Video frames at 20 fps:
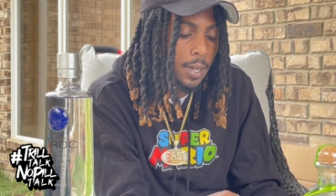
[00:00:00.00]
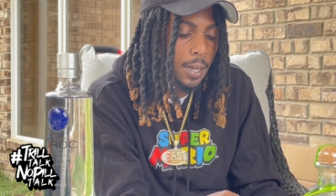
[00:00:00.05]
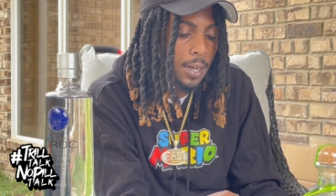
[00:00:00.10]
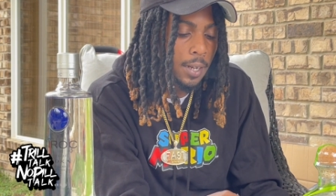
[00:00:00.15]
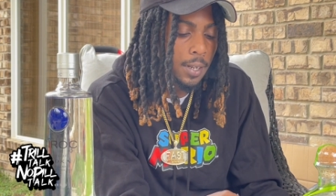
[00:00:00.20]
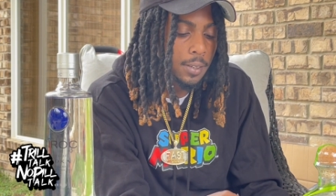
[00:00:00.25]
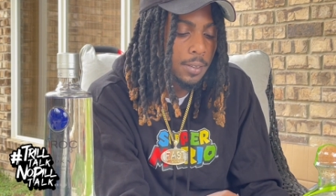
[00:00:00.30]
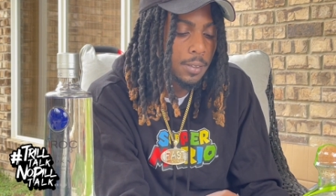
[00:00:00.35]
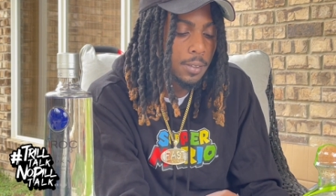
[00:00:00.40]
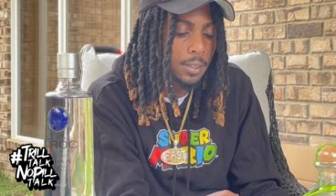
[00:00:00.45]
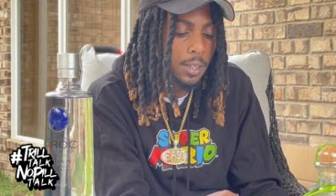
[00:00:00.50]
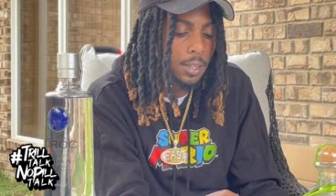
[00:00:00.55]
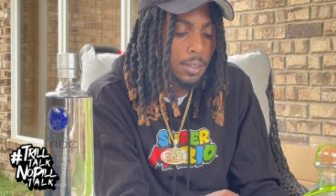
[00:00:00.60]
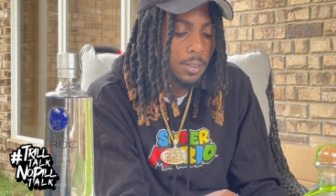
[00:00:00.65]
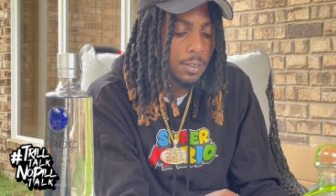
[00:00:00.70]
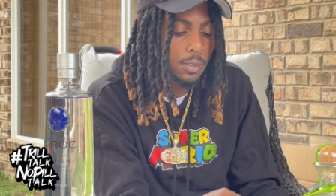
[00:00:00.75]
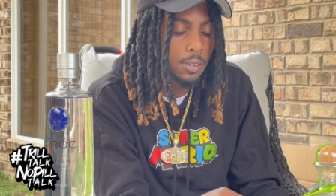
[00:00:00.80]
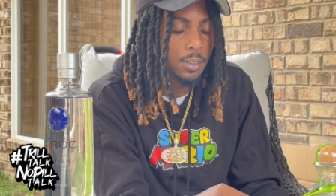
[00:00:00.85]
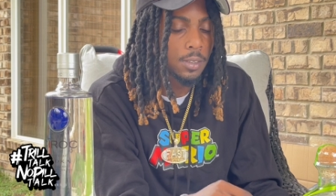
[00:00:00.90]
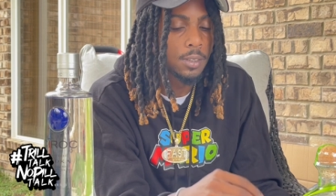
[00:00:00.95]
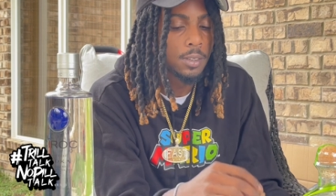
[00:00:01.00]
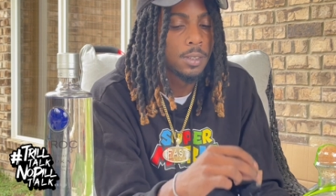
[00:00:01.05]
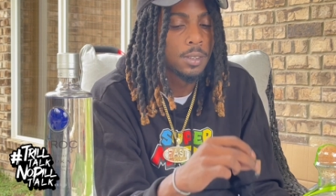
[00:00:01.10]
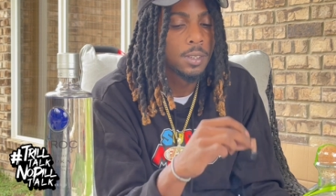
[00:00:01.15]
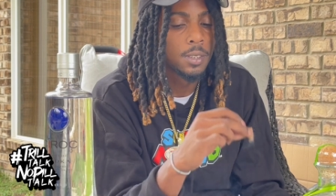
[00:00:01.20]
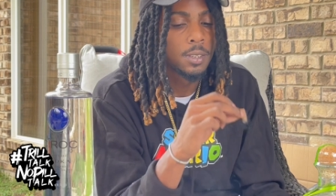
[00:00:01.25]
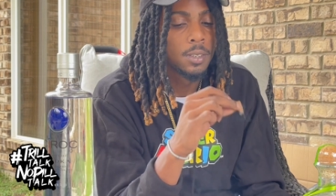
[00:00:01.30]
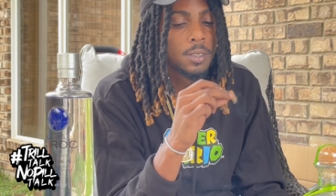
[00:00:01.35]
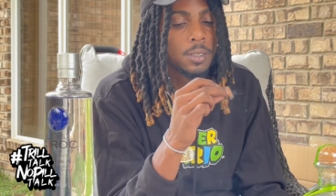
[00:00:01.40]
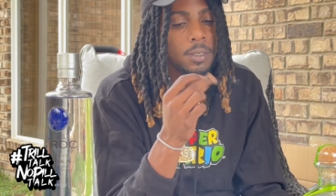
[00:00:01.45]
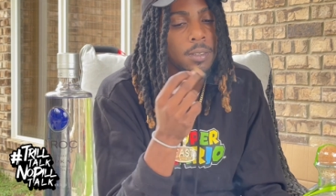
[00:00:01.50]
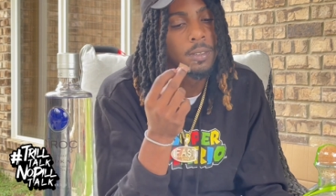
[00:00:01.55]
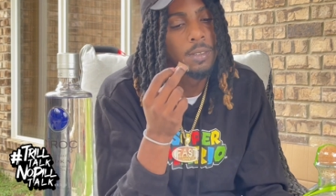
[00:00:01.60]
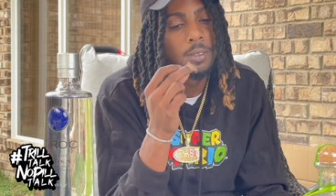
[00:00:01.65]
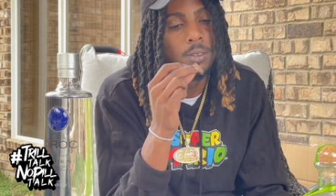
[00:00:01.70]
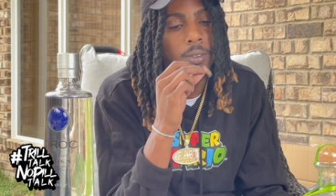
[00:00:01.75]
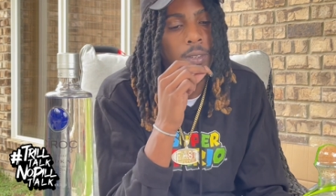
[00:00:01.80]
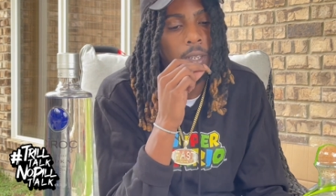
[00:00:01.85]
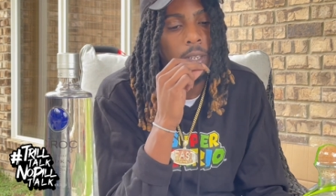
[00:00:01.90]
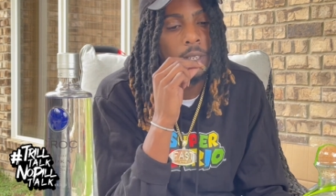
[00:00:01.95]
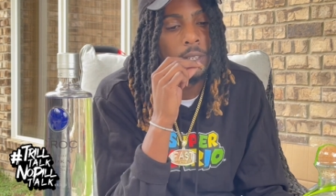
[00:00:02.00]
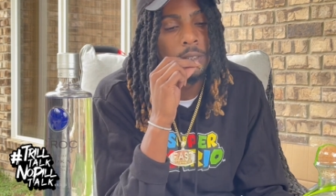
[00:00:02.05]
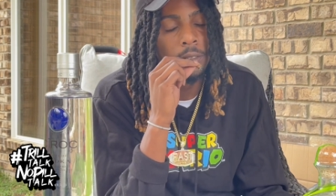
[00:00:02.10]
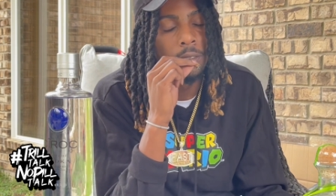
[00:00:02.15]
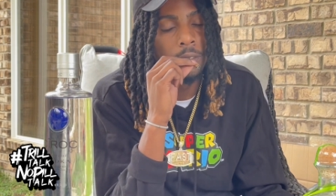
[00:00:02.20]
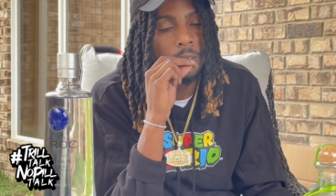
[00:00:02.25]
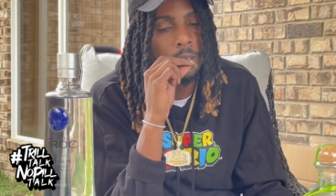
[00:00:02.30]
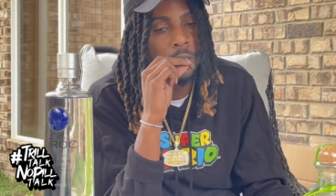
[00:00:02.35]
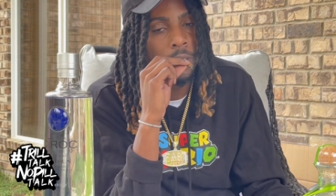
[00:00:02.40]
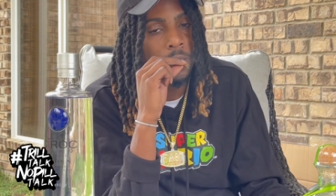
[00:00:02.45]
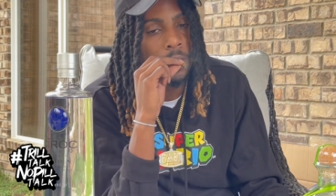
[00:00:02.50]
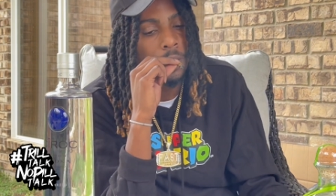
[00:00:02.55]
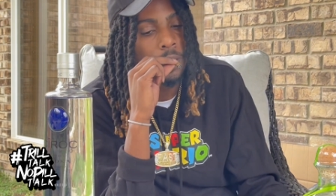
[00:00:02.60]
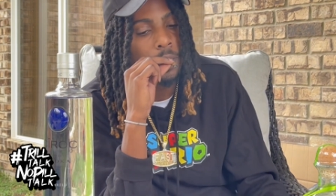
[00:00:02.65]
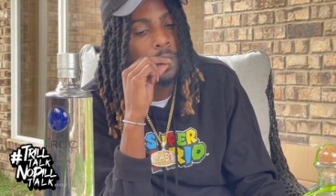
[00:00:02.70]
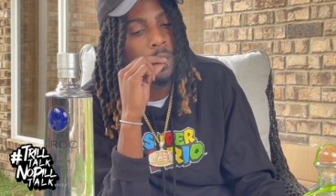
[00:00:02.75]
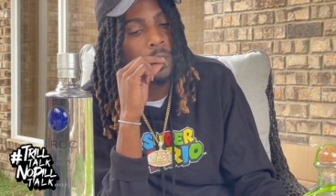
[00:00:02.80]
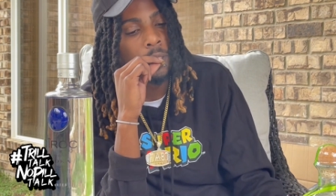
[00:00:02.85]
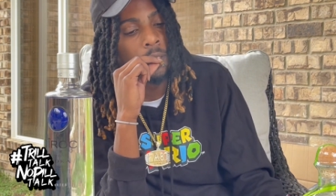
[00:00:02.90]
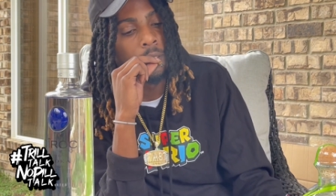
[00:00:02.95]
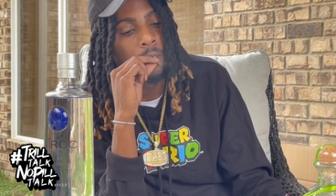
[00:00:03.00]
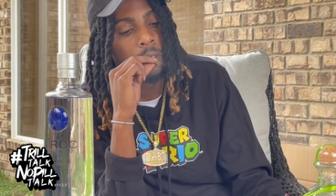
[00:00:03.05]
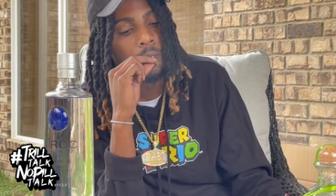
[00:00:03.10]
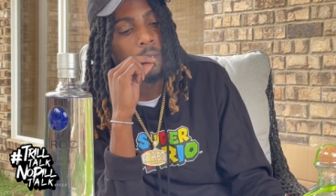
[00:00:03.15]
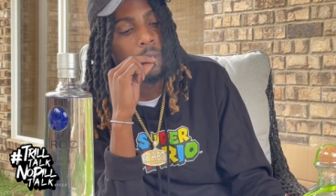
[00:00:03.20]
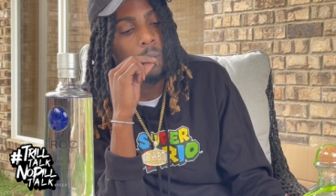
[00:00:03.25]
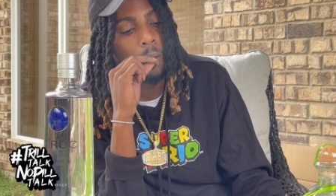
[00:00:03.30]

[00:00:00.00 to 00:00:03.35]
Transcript: can't deny. You know, shit. The niggas, you know, they're doing their thing.